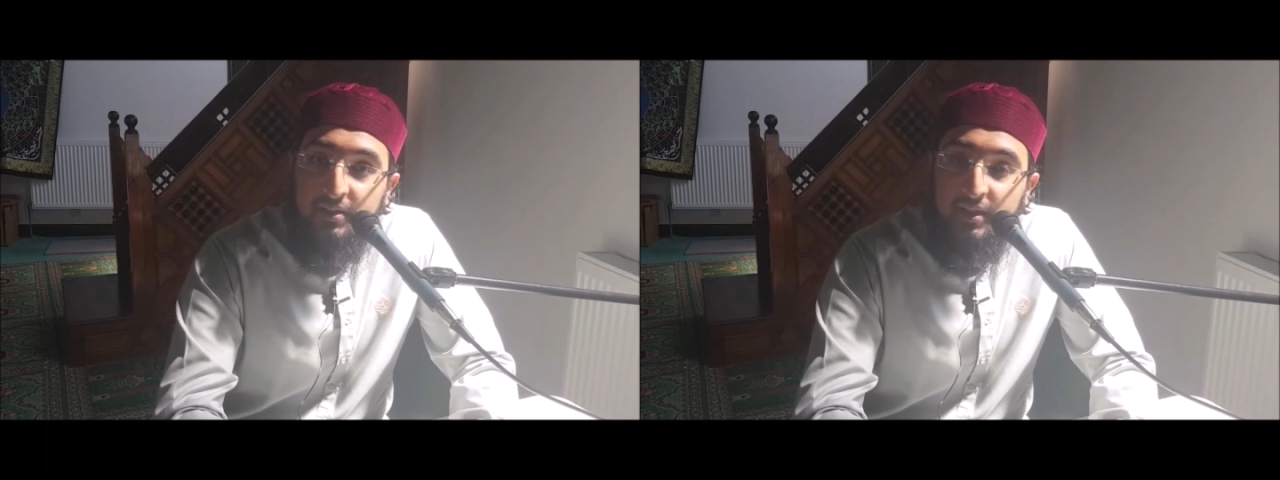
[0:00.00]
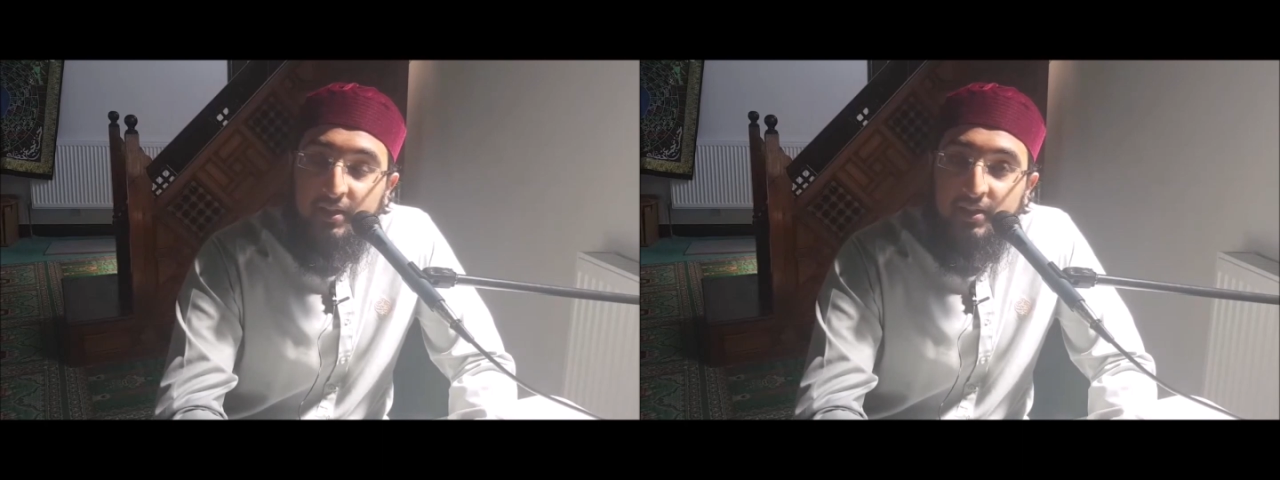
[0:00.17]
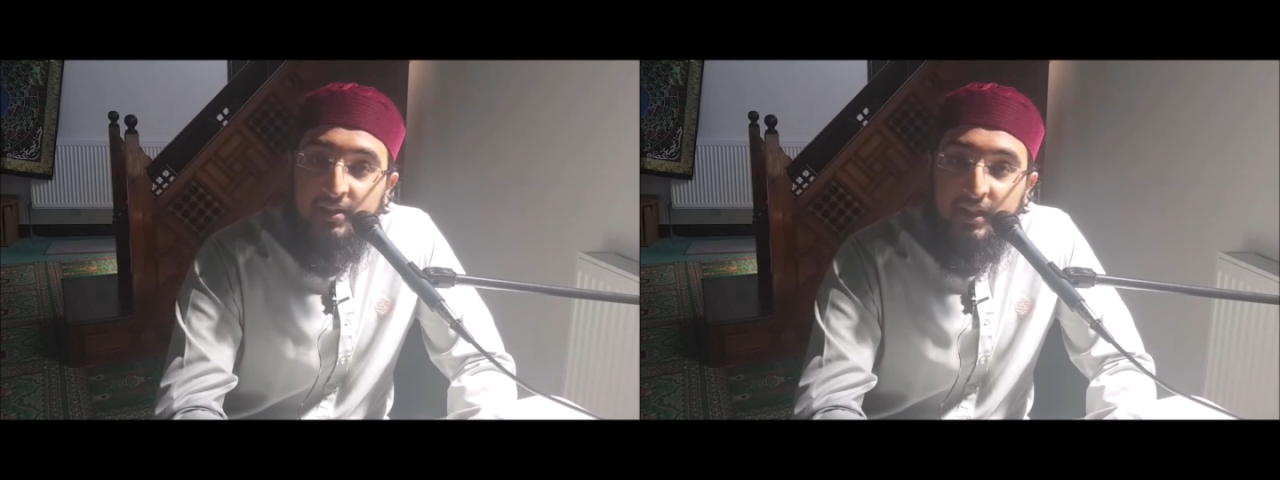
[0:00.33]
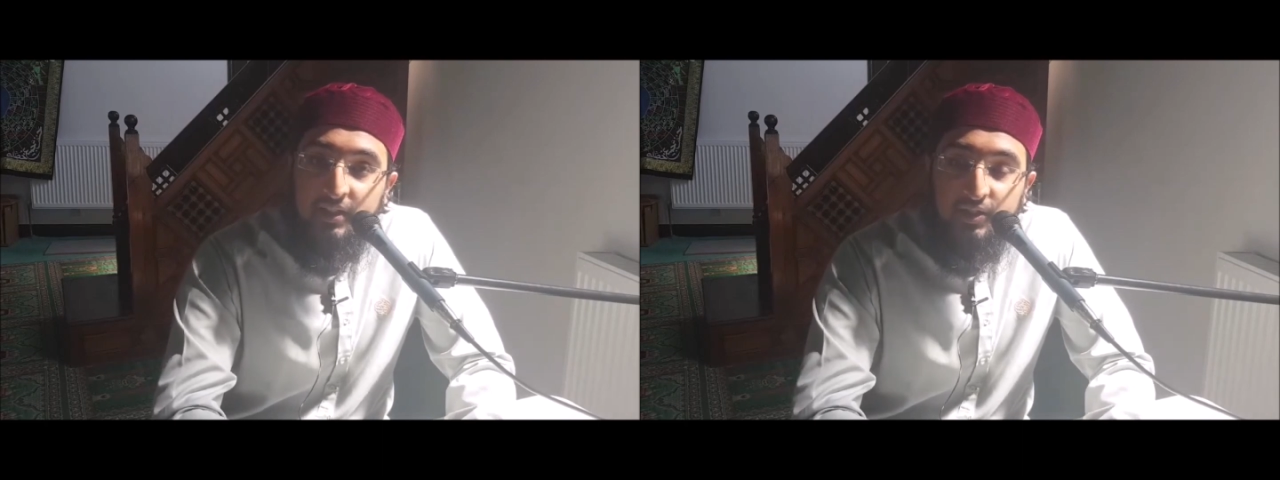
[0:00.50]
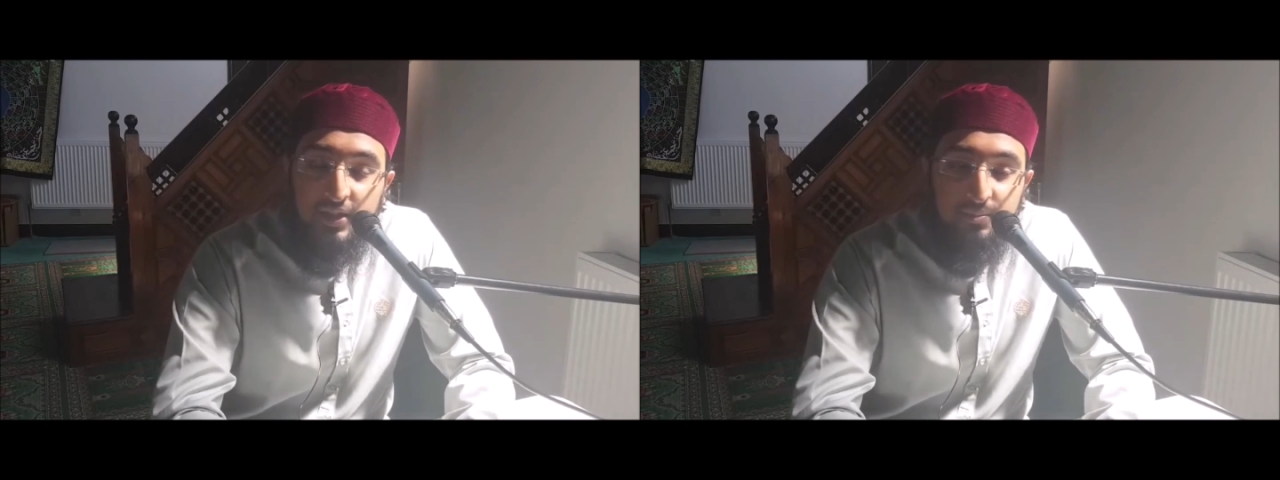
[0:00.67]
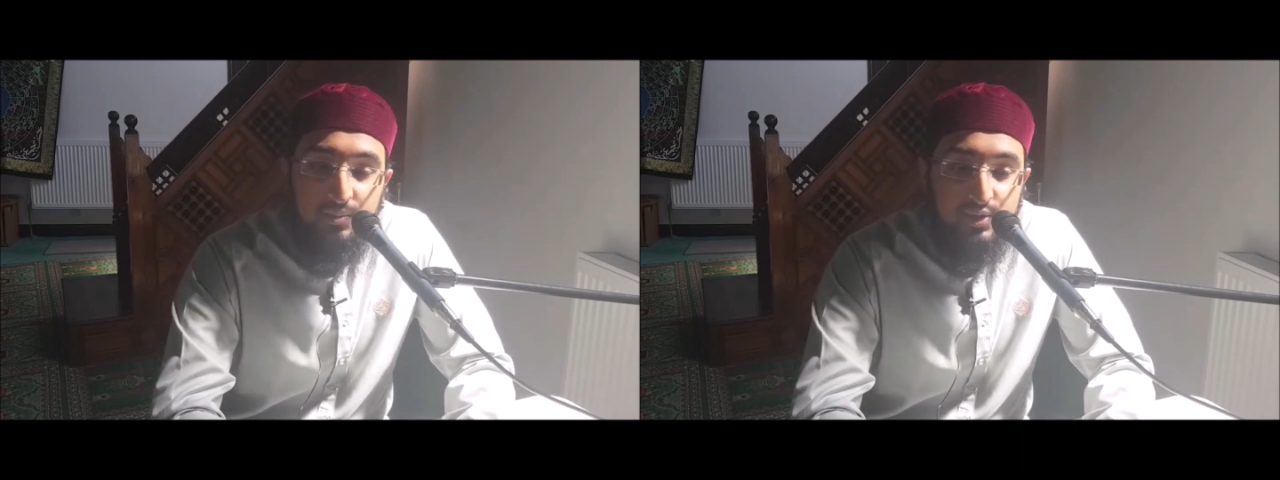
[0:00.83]
it is
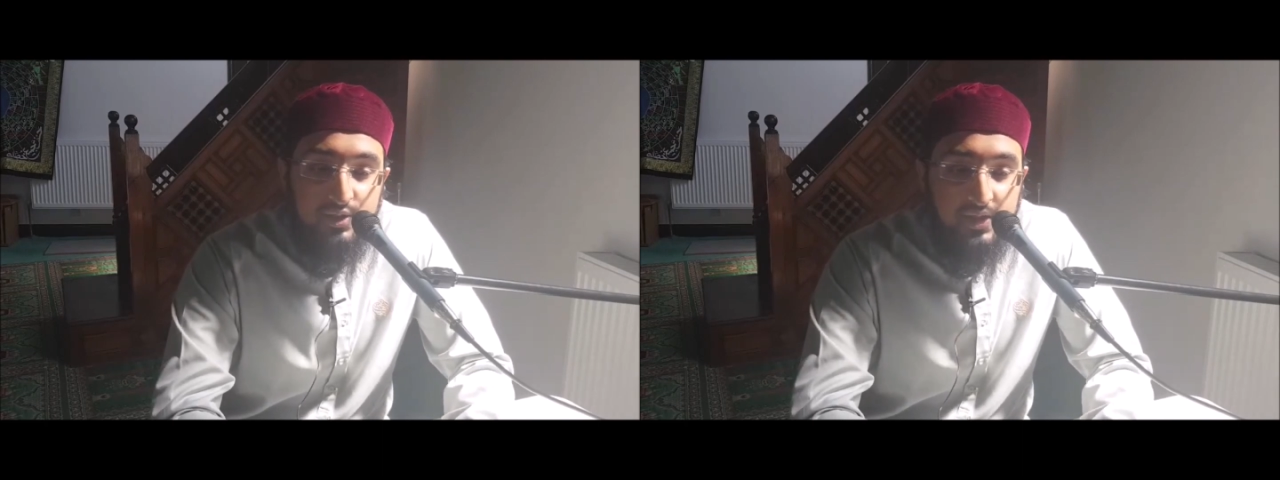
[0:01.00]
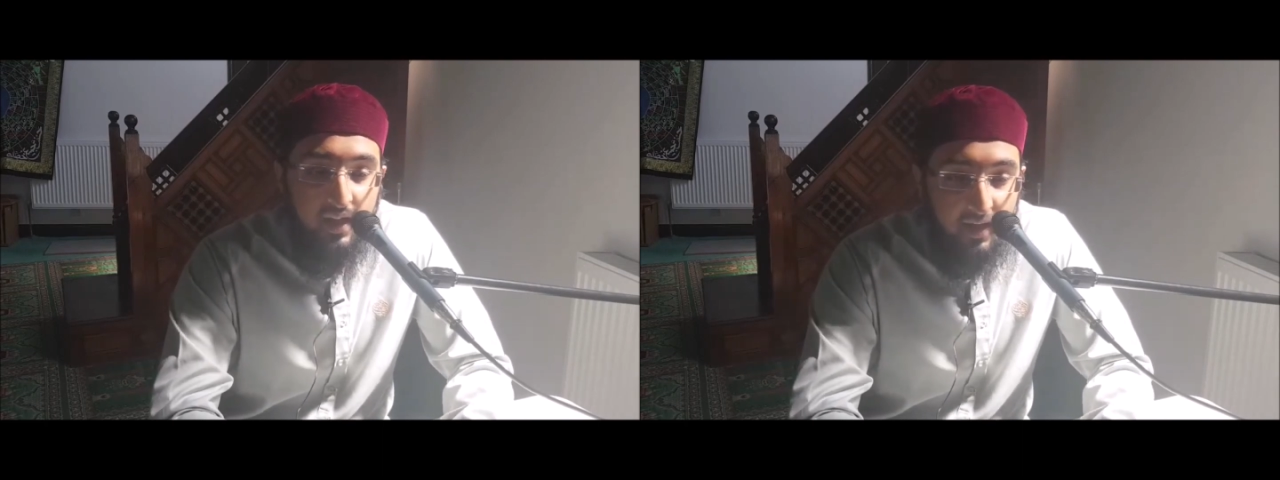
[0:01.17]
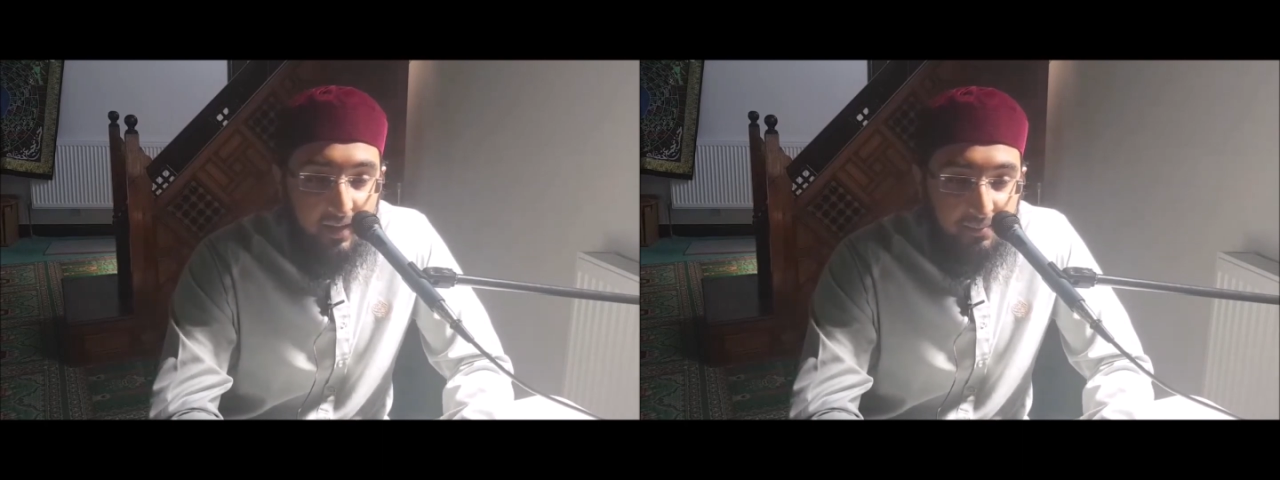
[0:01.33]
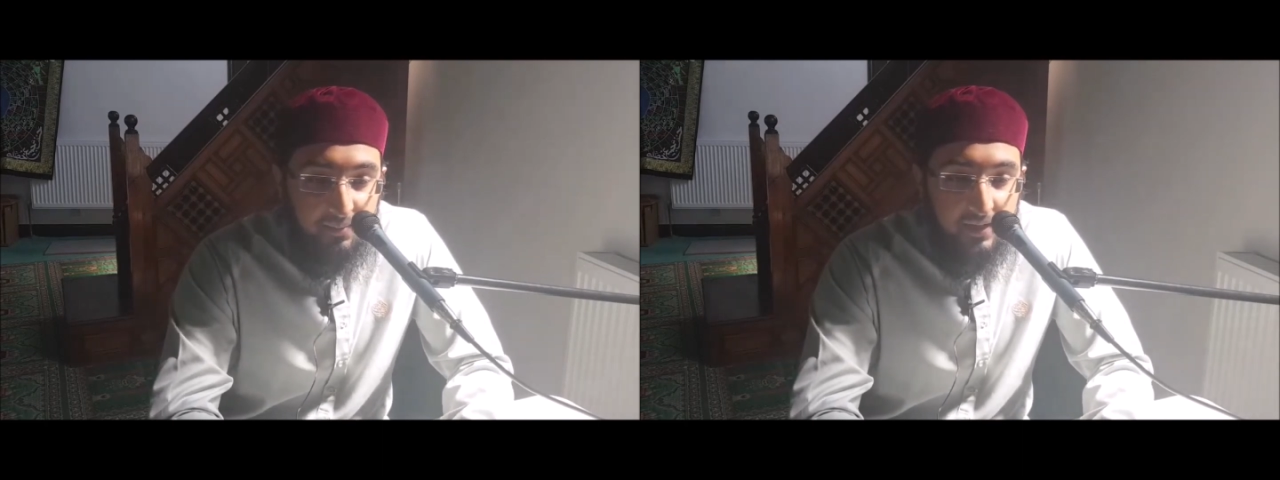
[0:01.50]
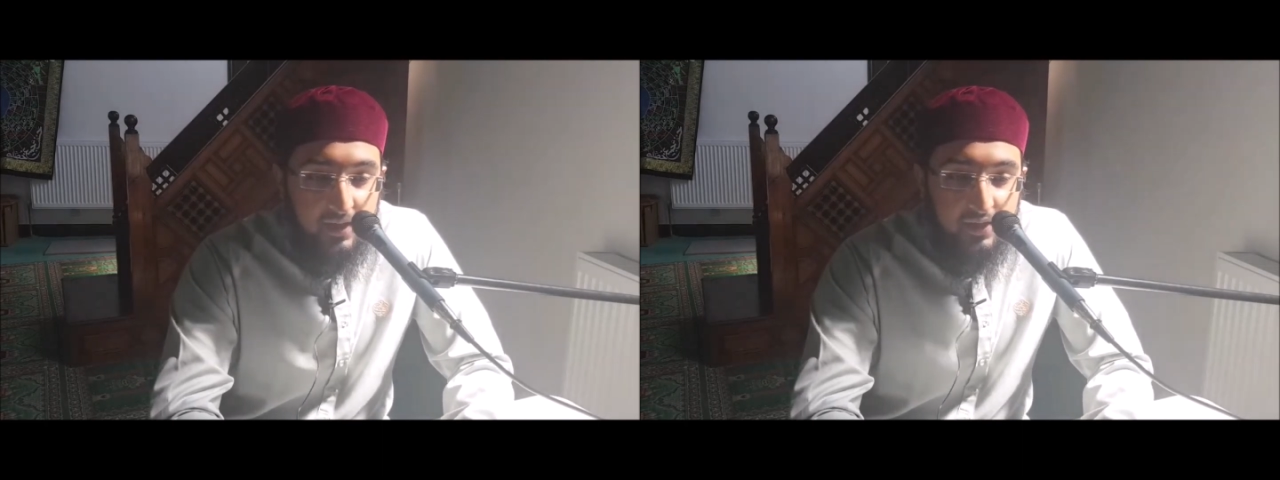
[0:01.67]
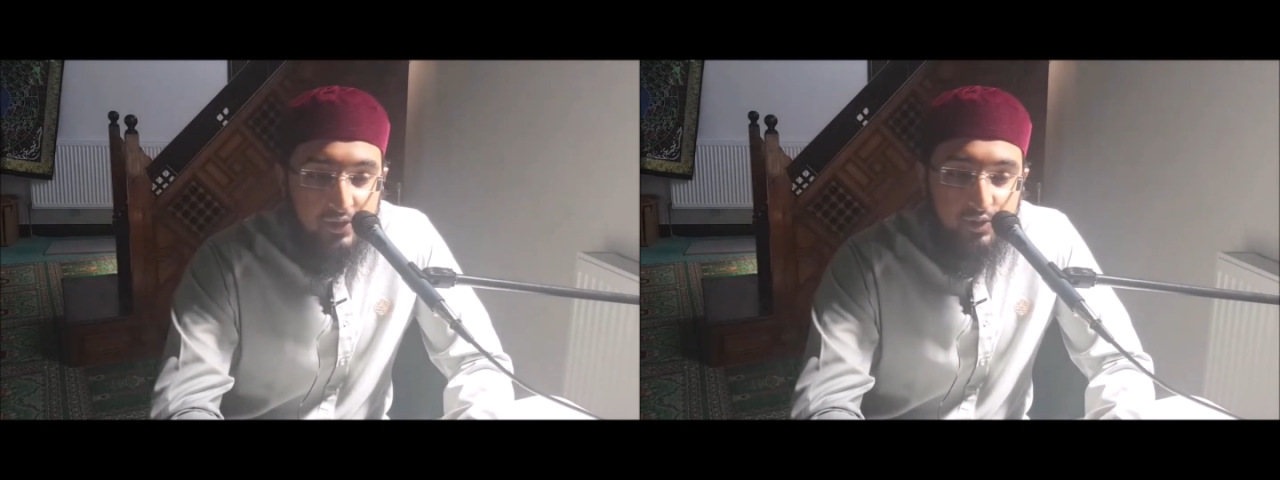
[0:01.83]
actually
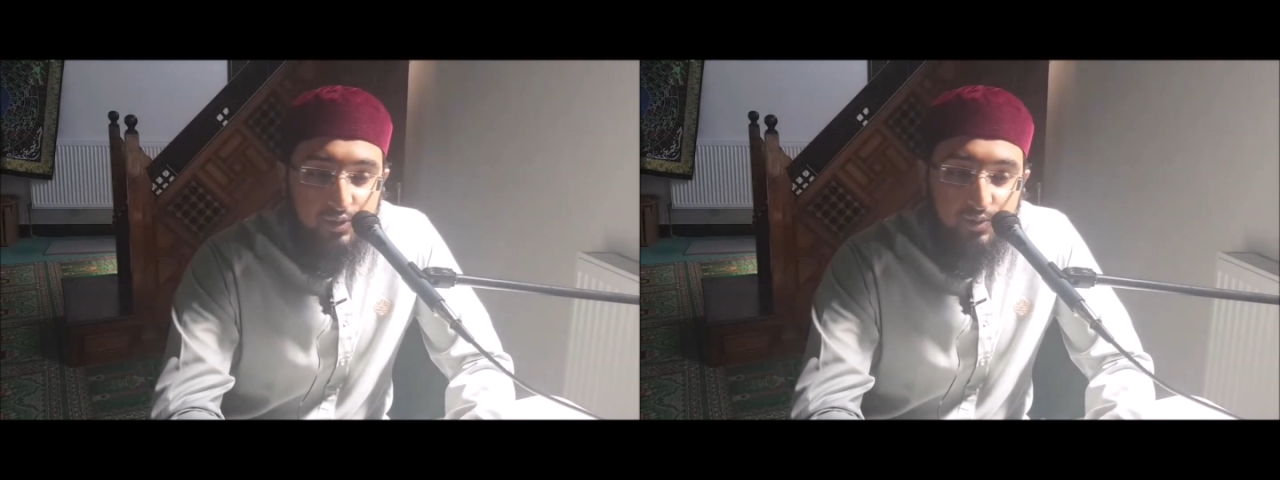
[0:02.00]
mustahab